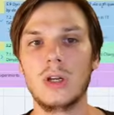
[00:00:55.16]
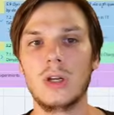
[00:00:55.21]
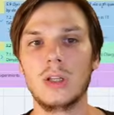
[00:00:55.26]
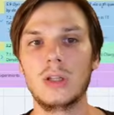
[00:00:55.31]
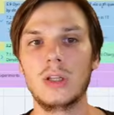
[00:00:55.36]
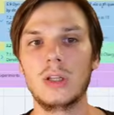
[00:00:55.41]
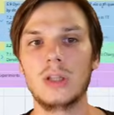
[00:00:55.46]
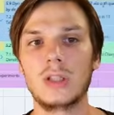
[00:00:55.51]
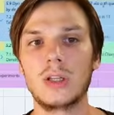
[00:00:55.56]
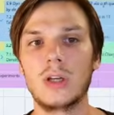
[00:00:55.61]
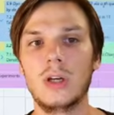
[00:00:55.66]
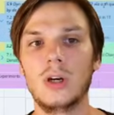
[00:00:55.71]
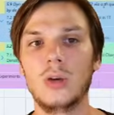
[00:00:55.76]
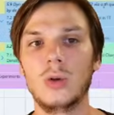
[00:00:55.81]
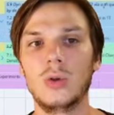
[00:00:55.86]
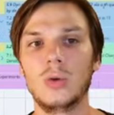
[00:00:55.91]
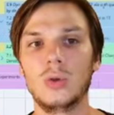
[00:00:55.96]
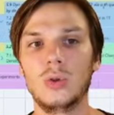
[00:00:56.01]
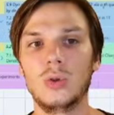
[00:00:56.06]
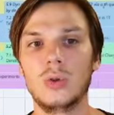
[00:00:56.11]
That's
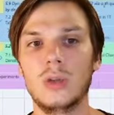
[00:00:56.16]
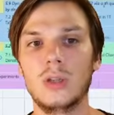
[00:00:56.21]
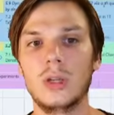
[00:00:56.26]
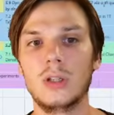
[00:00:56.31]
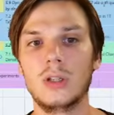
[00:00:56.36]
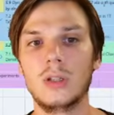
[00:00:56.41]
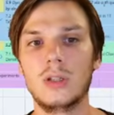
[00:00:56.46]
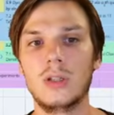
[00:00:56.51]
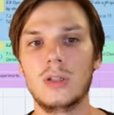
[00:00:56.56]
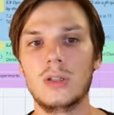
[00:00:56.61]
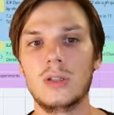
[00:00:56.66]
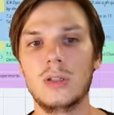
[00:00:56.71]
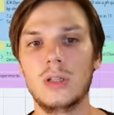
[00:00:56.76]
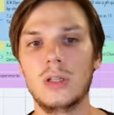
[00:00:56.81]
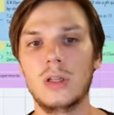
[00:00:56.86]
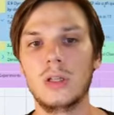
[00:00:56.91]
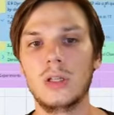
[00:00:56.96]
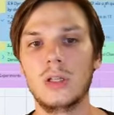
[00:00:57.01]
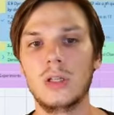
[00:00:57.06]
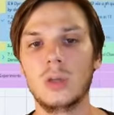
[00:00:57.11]
how you get
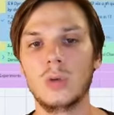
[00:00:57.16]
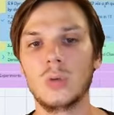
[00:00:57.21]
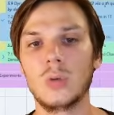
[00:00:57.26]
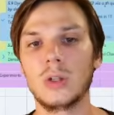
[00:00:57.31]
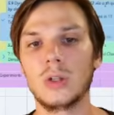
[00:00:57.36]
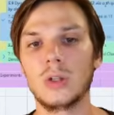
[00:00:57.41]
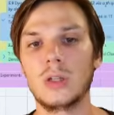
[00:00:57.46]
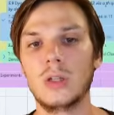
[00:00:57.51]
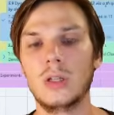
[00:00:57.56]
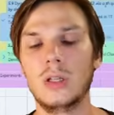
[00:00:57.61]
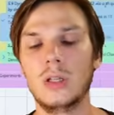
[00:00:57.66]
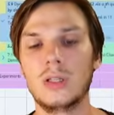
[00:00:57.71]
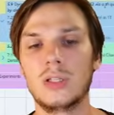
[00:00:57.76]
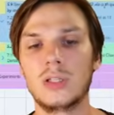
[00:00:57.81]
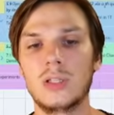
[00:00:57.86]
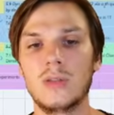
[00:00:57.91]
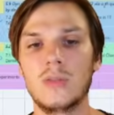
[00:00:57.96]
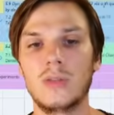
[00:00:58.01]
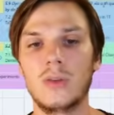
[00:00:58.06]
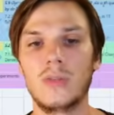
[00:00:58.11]
easily in one click
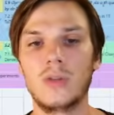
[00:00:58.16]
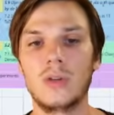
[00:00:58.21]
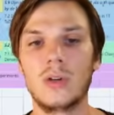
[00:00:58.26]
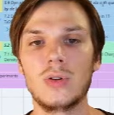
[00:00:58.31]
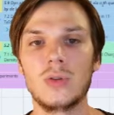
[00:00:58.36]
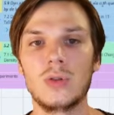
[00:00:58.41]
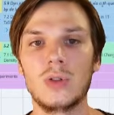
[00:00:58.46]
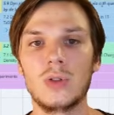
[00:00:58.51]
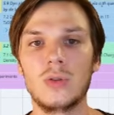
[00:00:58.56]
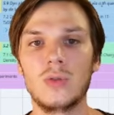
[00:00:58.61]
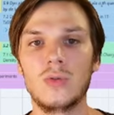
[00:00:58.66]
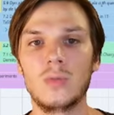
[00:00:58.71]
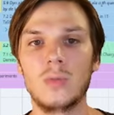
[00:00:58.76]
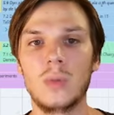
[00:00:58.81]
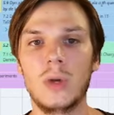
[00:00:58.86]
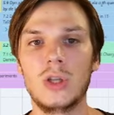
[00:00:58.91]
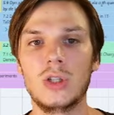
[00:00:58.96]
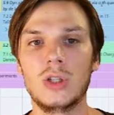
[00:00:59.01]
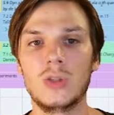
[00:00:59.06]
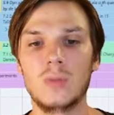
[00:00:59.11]
several thousand
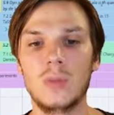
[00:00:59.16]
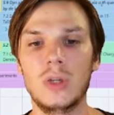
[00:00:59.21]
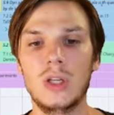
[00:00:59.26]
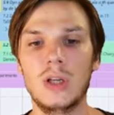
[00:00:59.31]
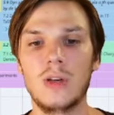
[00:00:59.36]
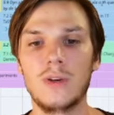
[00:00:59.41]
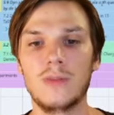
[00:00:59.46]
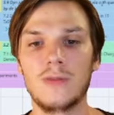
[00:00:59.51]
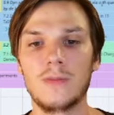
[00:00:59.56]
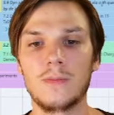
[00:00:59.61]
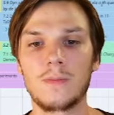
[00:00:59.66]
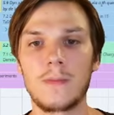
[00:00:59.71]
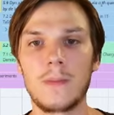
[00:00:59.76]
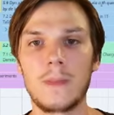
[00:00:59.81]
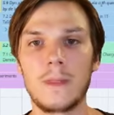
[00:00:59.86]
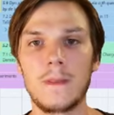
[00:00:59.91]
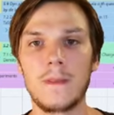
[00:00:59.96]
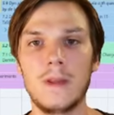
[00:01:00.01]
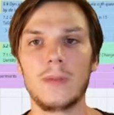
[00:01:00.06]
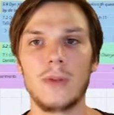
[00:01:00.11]
page PDF.
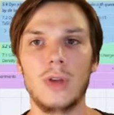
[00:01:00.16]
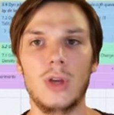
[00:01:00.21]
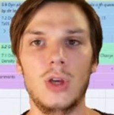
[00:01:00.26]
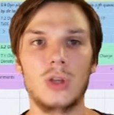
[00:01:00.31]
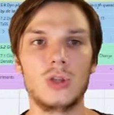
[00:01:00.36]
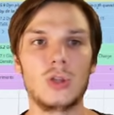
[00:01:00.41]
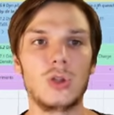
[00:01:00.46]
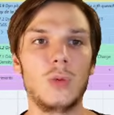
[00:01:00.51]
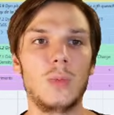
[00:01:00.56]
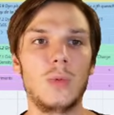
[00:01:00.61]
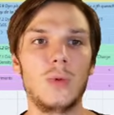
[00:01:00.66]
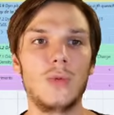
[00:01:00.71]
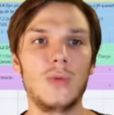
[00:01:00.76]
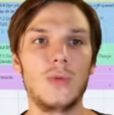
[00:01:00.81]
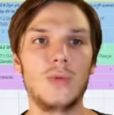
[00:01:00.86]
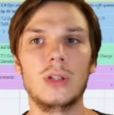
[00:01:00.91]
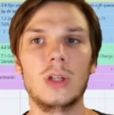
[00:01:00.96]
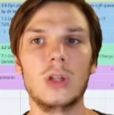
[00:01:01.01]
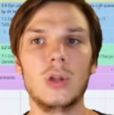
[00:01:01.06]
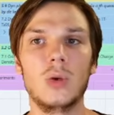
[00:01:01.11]
In scope of
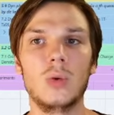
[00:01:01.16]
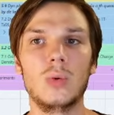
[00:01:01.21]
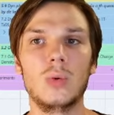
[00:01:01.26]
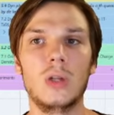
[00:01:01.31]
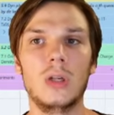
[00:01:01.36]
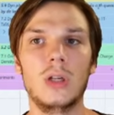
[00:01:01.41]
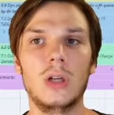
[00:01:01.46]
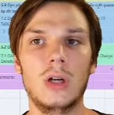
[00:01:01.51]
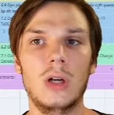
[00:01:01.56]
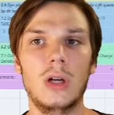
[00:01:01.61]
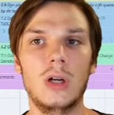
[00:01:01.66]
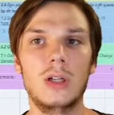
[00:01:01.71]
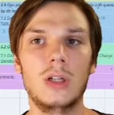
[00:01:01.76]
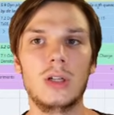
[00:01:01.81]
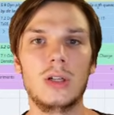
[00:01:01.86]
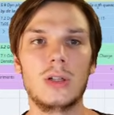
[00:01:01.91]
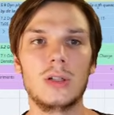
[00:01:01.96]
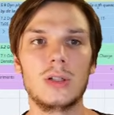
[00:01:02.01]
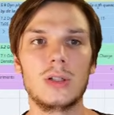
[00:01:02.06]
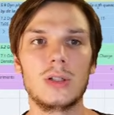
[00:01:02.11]
downloading
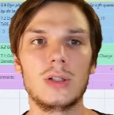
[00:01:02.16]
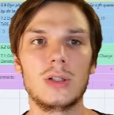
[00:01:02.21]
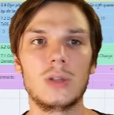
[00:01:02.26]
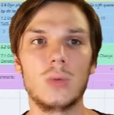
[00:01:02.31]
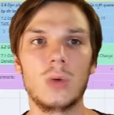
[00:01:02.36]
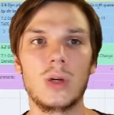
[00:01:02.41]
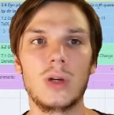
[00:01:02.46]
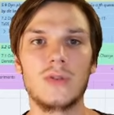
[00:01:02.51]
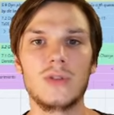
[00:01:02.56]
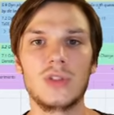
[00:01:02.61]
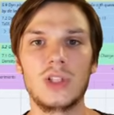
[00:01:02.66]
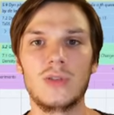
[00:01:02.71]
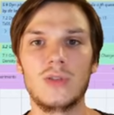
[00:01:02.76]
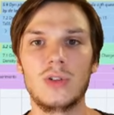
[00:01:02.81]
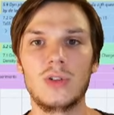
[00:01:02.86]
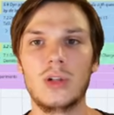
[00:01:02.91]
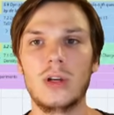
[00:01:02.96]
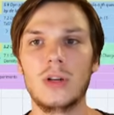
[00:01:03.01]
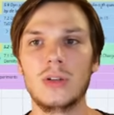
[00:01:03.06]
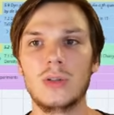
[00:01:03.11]
articles, we have
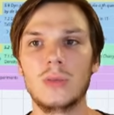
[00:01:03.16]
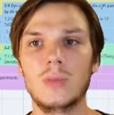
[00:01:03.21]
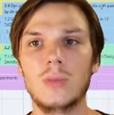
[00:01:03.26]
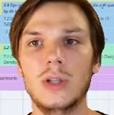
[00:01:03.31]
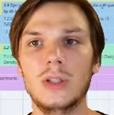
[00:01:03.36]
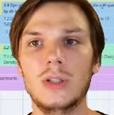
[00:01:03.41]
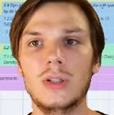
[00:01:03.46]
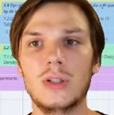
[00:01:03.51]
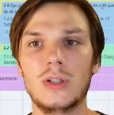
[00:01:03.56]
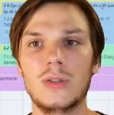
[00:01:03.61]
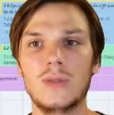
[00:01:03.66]
several other buttons.